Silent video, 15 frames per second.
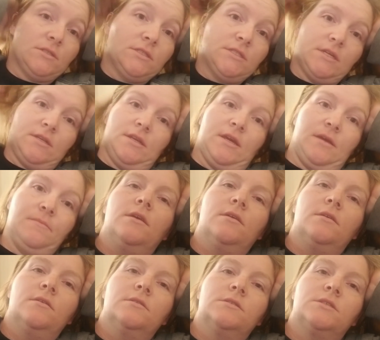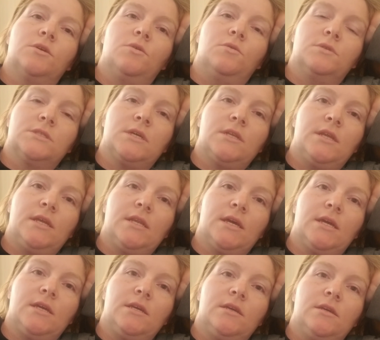Sunday. So Sunday
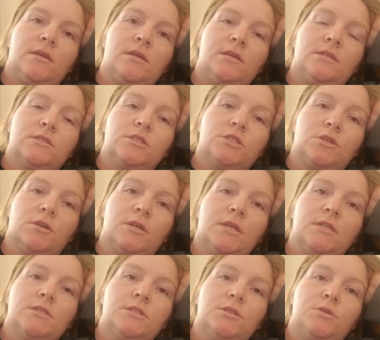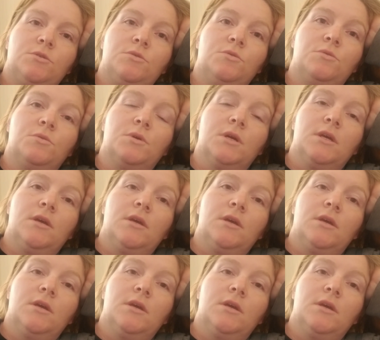night, he started to